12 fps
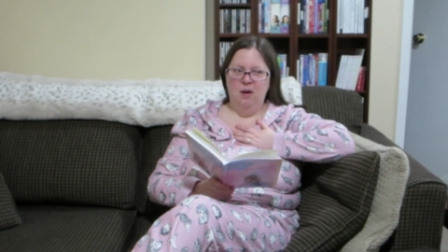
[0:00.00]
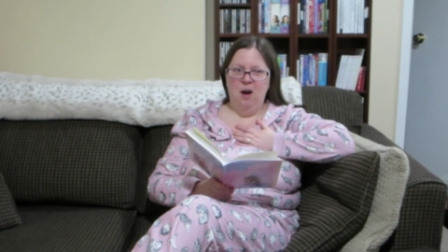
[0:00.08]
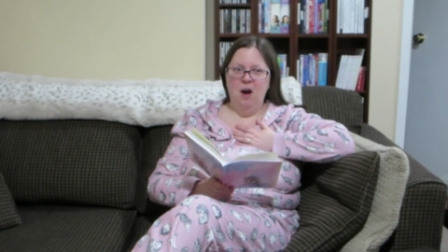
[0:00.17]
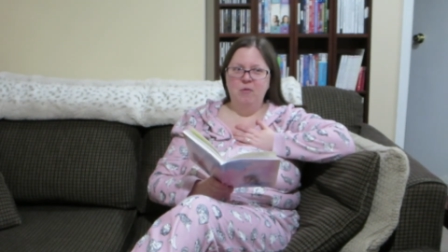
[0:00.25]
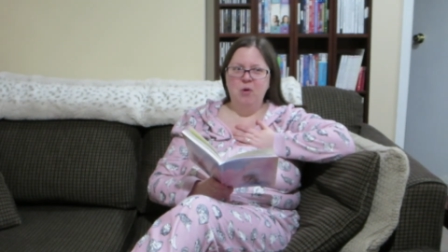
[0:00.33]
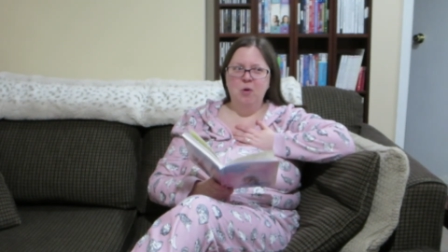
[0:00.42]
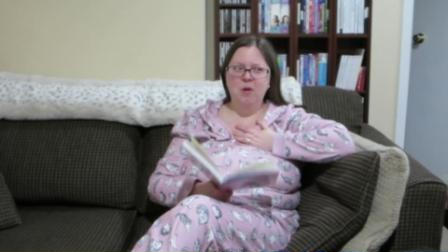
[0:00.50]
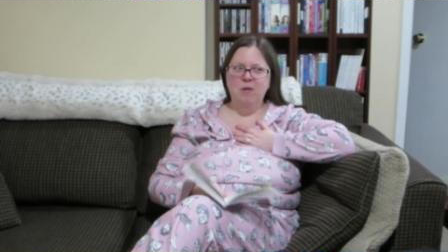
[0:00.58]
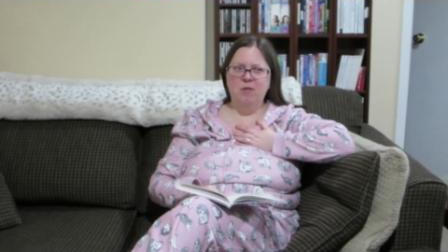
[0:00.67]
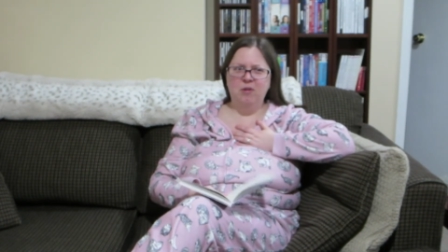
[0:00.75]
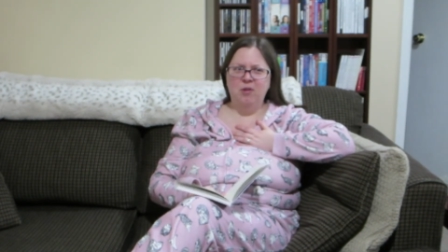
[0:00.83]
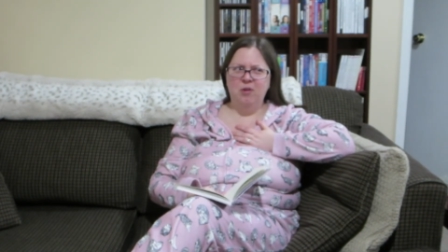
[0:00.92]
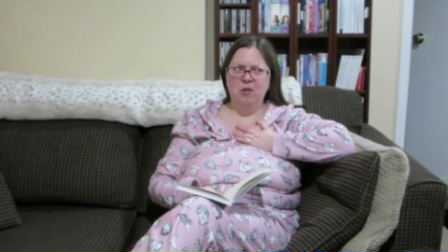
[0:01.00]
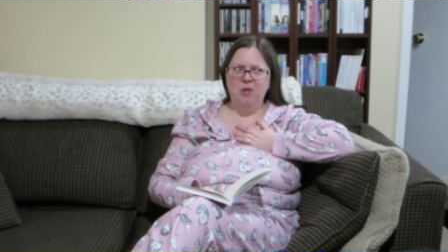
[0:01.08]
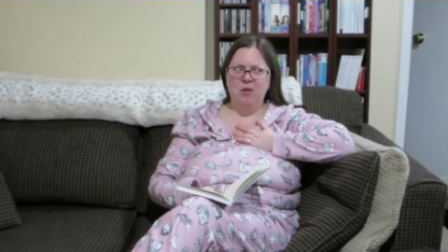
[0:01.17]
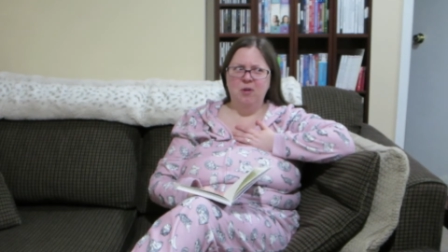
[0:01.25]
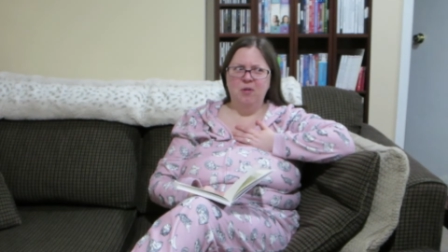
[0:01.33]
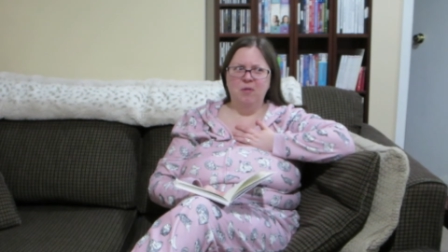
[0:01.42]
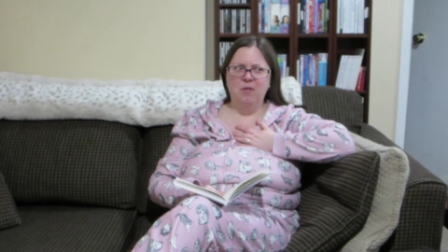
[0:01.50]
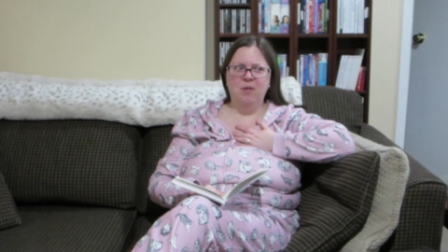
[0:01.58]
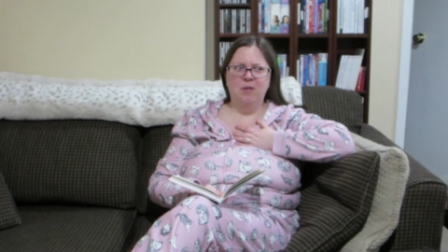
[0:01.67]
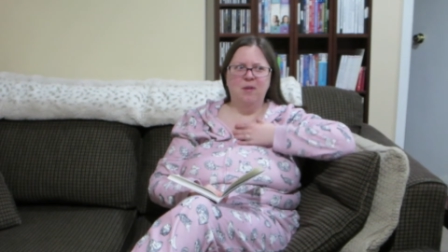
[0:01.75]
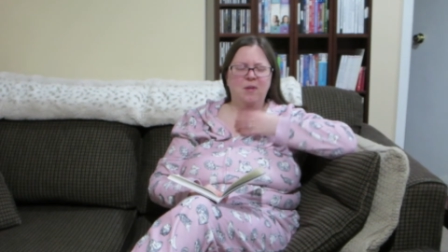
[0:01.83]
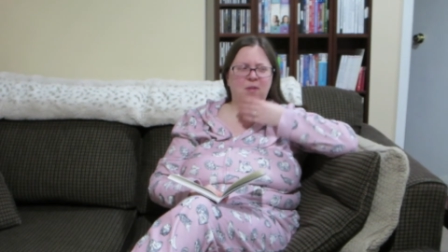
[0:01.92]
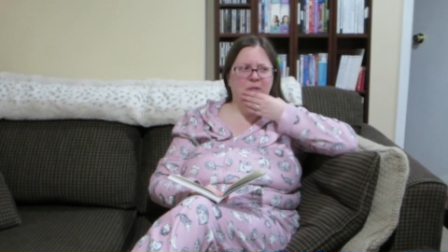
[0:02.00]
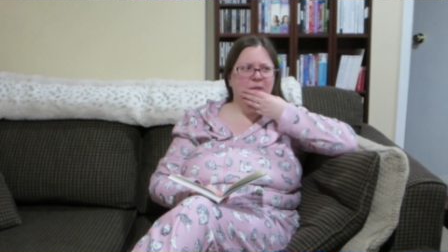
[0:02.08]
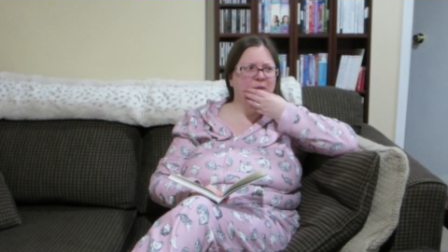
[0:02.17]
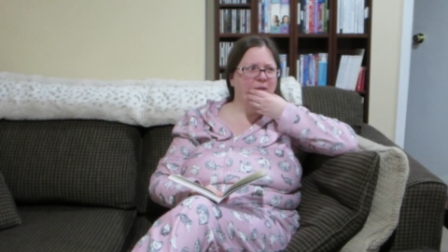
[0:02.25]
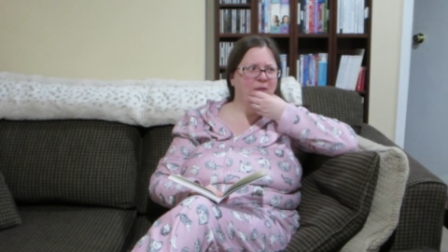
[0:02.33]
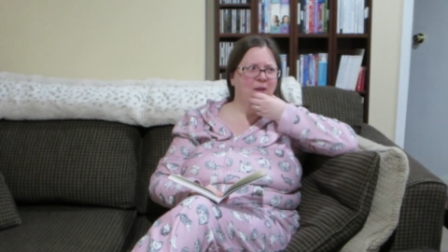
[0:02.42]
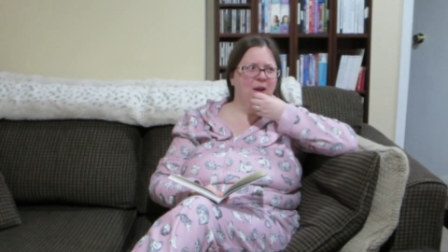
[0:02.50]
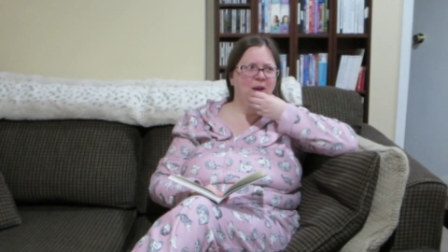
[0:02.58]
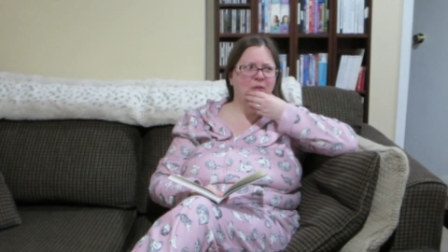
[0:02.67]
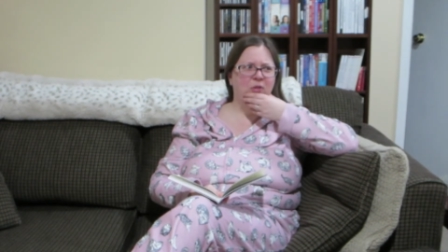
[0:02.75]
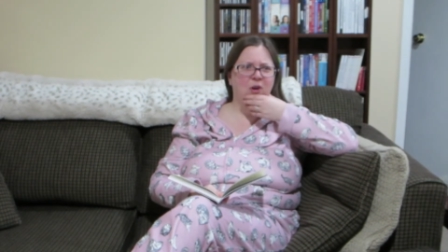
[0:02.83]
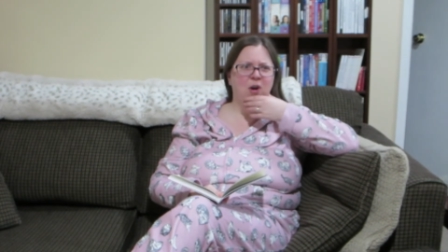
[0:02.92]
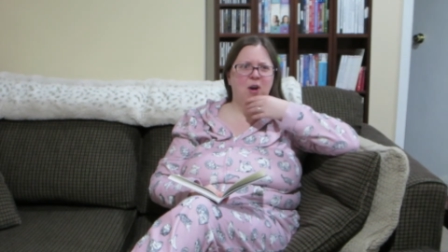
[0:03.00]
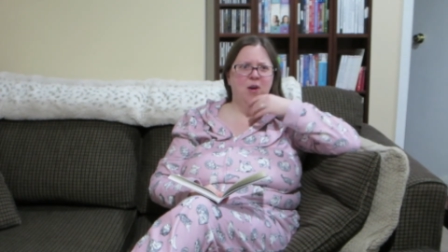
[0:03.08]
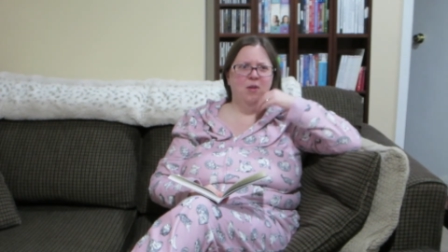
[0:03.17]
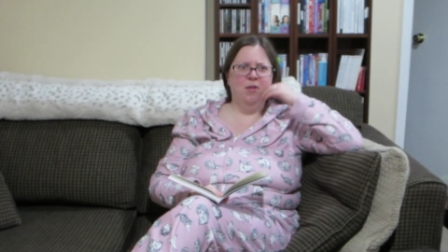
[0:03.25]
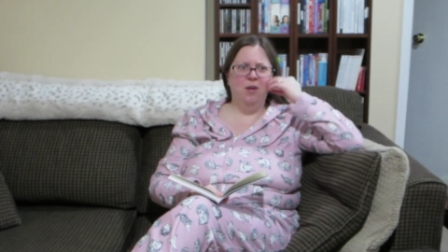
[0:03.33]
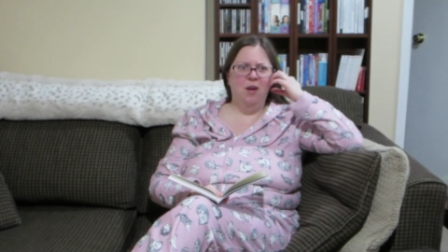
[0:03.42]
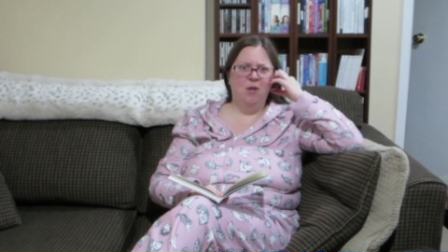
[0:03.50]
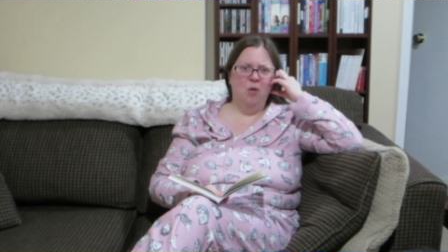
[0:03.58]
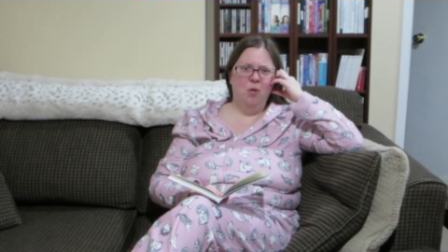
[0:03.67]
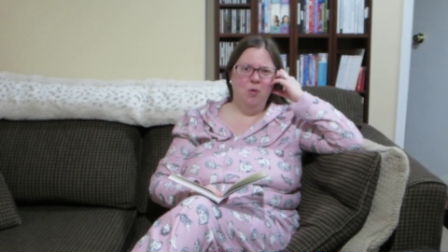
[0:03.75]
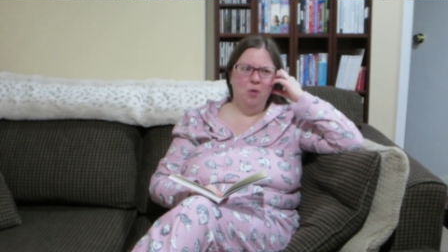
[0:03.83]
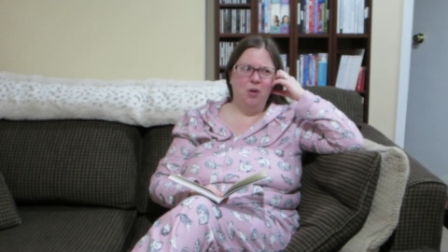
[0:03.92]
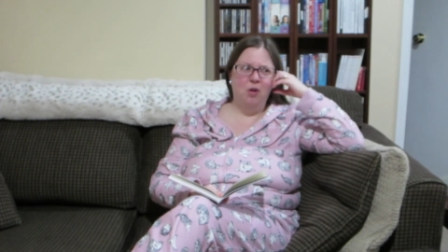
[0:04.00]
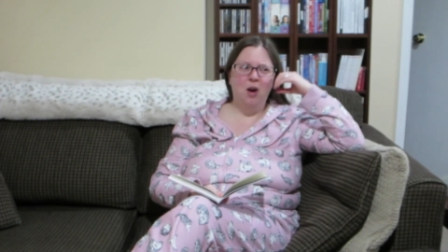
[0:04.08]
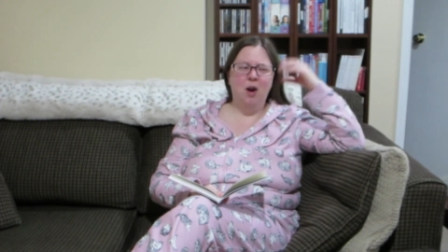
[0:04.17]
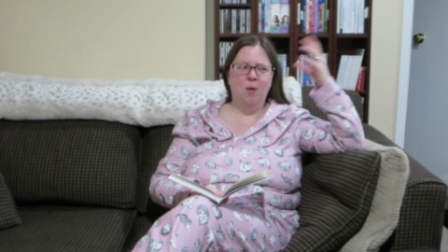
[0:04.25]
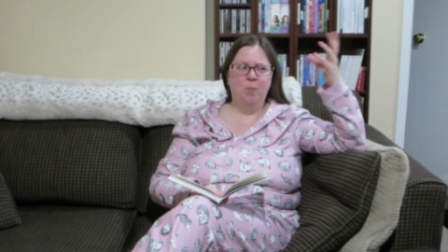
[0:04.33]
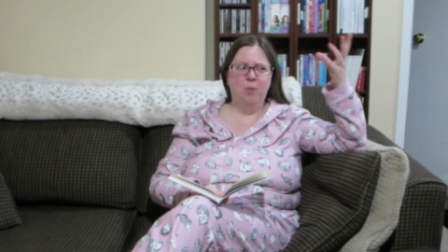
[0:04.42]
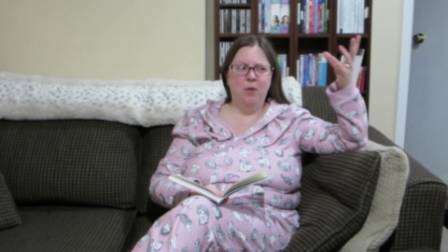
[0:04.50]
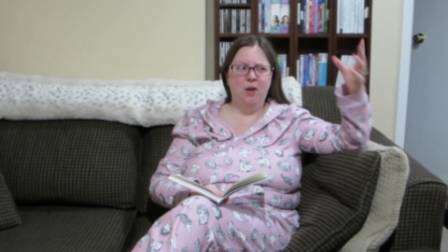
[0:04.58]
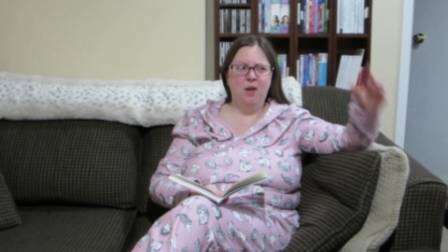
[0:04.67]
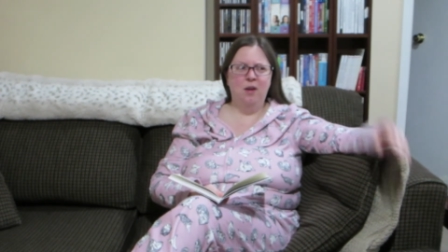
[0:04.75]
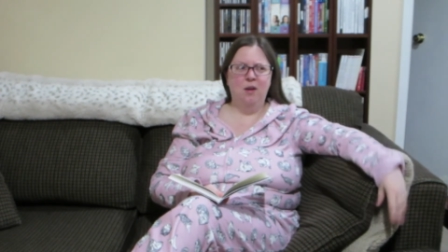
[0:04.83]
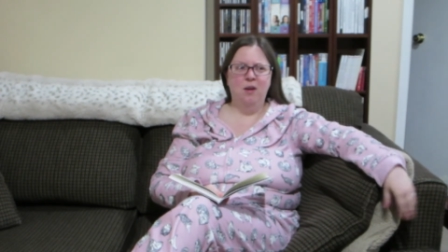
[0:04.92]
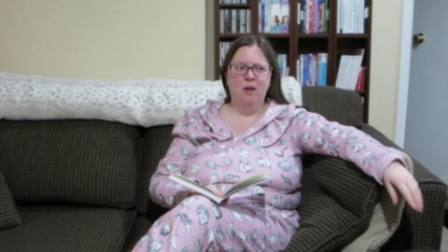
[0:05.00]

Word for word: I've always looked at her and thought like, holy crap, like